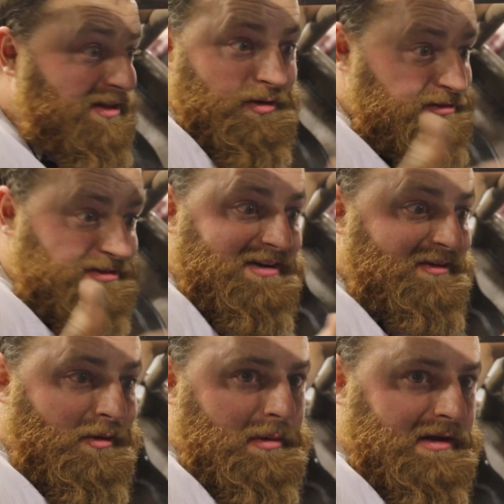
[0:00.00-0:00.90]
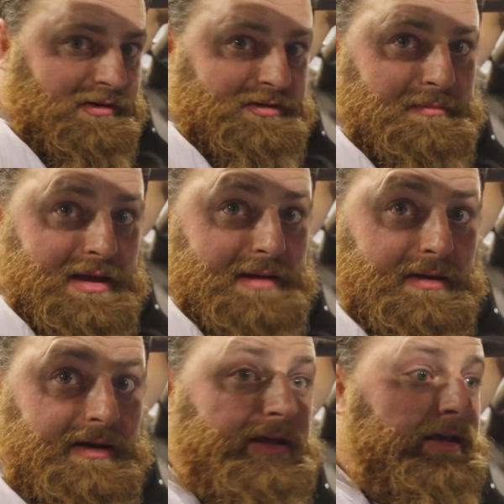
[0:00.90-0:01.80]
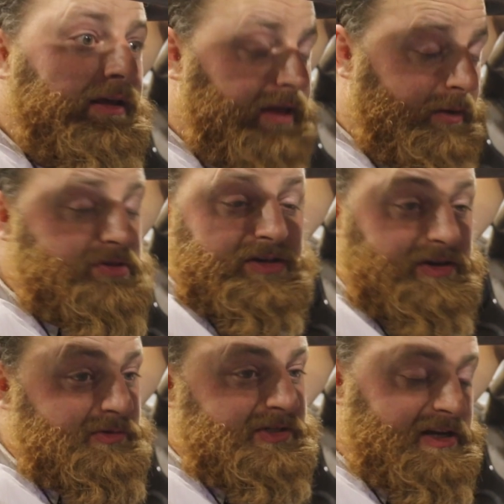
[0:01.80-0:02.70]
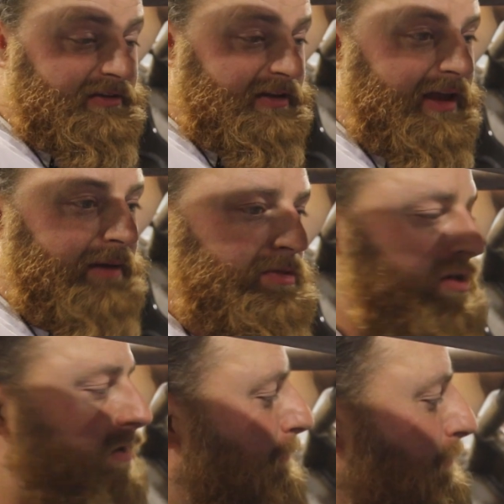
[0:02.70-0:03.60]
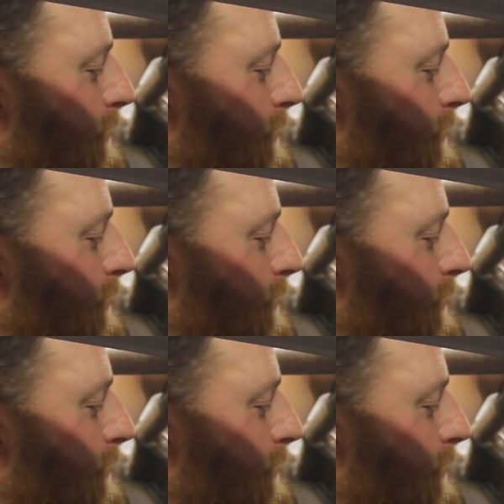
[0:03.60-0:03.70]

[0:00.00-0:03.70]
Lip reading: close, you know, no big deal to me, but it was a huge deal to him. So